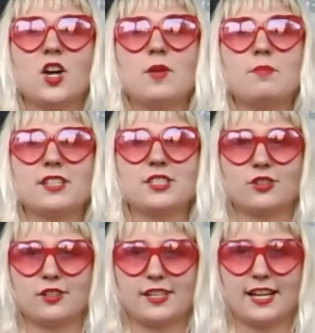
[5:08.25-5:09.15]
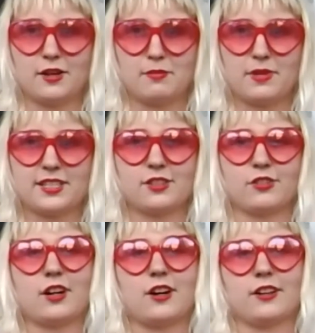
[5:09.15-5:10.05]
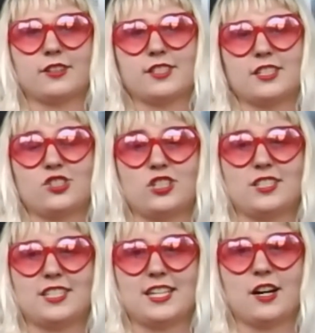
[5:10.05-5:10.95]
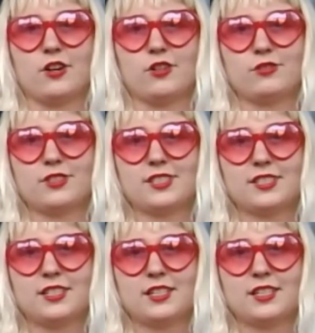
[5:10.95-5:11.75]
mustard yellow muscle cars, and GTOs.